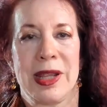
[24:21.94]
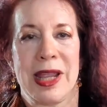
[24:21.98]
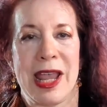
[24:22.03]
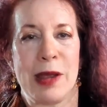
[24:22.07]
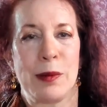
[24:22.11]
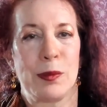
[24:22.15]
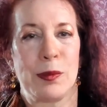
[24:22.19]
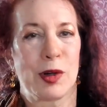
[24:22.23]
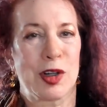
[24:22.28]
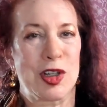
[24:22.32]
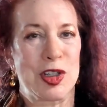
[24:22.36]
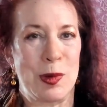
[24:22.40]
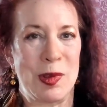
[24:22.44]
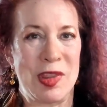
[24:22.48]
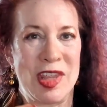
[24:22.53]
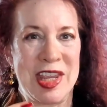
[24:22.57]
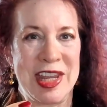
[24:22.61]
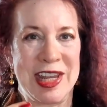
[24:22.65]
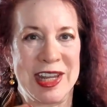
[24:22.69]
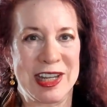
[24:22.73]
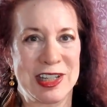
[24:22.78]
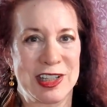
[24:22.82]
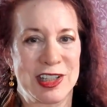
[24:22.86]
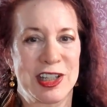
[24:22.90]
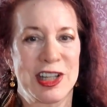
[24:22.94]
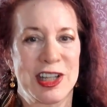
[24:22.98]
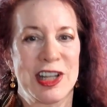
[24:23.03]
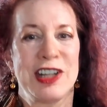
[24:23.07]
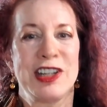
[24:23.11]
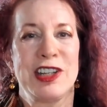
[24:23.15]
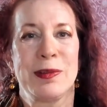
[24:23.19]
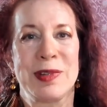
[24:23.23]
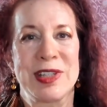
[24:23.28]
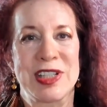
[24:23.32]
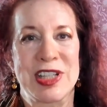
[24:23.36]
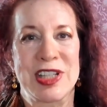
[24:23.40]
and works with a
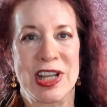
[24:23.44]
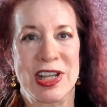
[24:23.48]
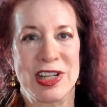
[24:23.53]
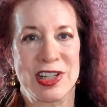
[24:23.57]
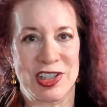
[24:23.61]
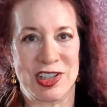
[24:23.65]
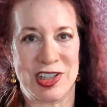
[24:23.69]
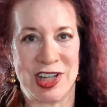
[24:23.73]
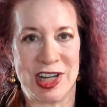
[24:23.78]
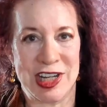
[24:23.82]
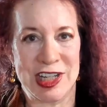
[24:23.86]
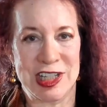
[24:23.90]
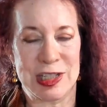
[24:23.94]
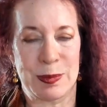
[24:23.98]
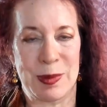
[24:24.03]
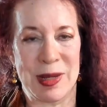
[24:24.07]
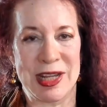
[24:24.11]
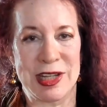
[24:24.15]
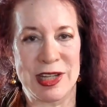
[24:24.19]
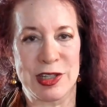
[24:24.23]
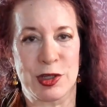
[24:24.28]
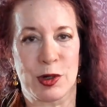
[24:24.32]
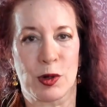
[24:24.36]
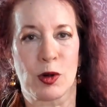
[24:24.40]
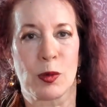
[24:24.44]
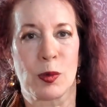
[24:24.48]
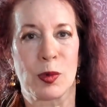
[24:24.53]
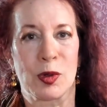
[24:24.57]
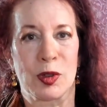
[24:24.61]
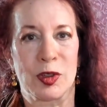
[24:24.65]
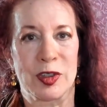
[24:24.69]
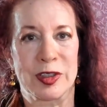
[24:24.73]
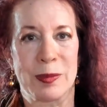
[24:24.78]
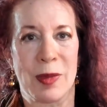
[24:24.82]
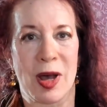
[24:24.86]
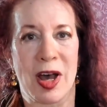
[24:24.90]
continuous state space or
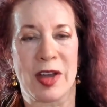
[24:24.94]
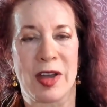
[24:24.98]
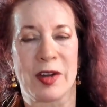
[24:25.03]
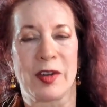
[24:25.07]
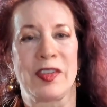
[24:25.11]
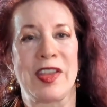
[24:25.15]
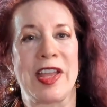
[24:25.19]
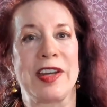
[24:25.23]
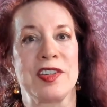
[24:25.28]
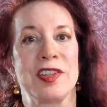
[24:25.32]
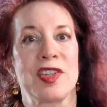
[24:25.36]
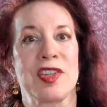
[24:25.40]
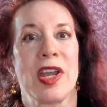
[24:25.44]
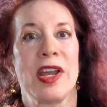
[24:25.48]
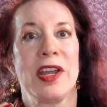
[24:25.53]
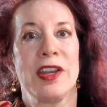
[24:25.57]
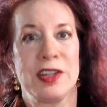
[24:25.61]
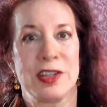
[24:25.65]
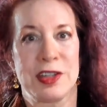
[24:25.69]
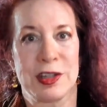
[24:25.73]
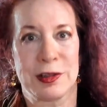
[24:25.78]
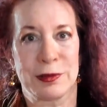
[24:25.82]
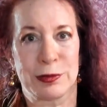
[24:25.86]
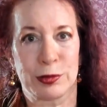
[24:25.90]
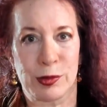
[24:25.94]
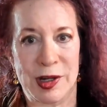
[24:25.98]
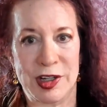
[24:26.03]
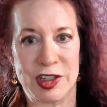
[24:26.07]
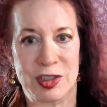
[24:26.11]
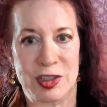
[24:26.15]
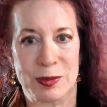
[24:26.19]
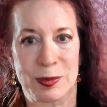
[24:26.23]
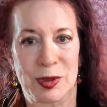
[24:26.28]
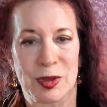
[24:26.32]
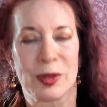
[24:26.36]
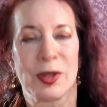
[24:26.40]
world model that is
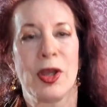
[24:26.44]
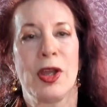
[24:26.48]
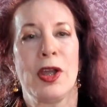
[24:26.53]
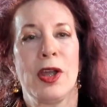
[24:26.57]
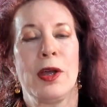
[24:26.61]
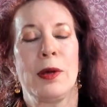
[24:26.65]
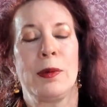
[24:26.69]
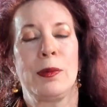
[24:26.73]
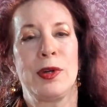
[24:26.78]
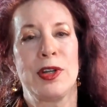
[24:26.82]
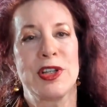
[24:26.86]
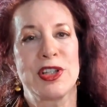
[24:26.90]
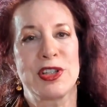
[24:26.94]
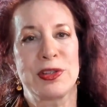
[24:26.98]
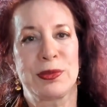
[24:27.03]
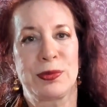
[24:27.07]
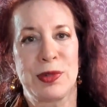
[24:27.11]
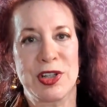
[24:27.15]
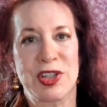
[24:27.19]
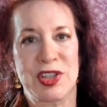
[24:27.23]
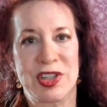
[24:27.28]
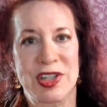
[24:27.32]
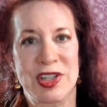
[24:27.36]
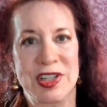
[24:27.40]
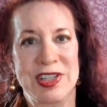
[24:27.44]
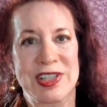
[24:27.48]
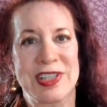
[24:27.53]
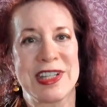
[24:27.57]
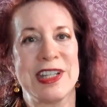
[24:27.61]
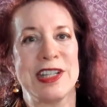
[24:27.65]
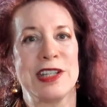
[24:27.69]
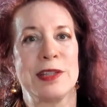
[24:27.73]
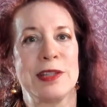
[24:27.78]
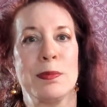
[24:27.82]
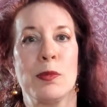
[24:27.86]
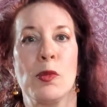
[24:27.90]
differentiable, whereas Friston's
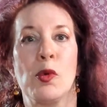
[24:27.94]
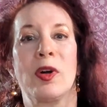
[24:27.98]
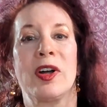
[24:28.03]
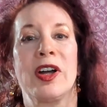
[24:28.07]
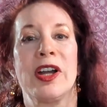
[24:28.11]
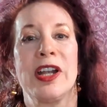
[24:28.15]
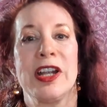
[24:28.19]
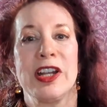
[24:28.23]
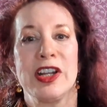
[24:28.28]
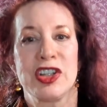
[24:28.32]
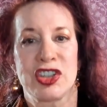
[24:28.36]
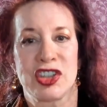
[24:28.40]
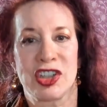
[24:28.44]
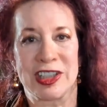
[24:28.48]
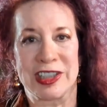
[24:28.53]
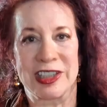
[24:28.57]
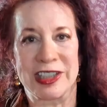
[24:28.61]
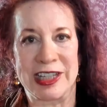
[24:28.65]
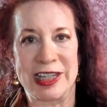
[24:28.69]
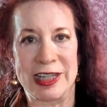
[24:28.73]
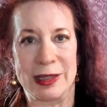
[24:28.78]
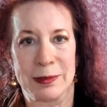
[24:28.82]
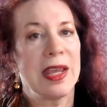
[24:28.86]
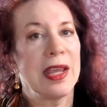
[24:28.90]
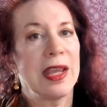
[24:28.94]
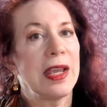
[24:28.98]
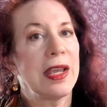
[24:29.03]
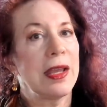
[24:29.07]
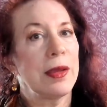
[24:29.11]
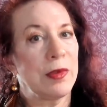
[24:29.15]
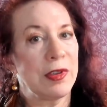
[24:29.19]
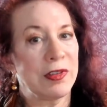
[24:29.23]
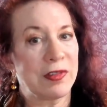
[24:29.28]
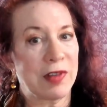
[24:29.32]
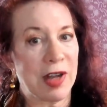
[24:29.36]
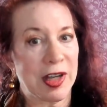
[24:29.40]
is more chunky.
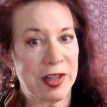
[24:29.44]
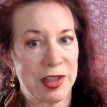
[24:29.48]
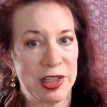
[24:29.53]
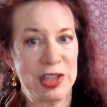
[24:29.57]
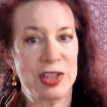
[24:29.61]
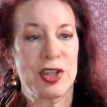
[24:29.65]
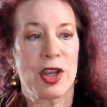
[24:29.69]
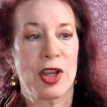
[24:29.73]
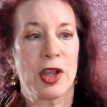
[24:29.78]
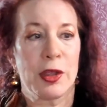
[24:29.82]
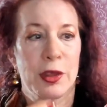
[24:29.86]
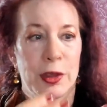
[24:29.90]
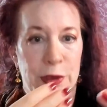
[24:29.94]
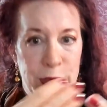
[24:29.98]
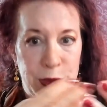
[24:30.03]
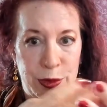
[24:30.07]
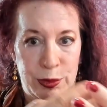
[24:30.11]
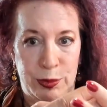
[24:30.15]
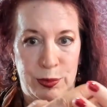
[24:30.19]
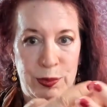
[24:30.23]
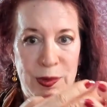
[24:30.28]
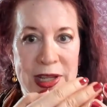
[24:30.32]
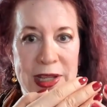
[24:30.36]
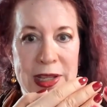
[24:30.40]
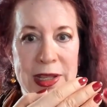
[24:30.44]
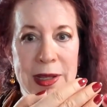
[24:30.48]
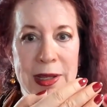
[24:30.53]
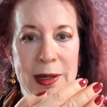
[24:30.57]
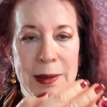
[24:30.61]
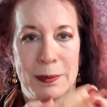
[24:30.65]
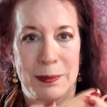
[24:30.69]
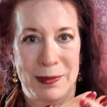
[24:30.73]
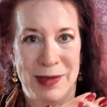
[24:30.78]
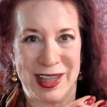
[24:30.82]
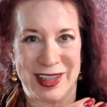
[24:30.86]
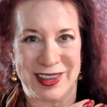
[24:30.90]
We've got these three
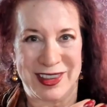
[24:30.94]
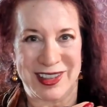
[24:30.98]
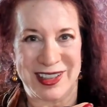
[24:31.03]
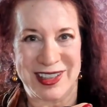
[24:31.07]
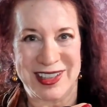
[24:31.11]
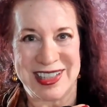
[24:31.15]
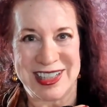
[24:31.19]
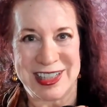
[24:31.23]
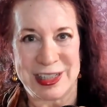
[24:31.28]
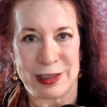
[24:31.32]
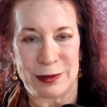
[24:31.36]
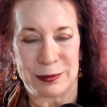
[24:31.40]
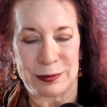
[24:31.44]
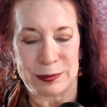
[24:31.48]
methods.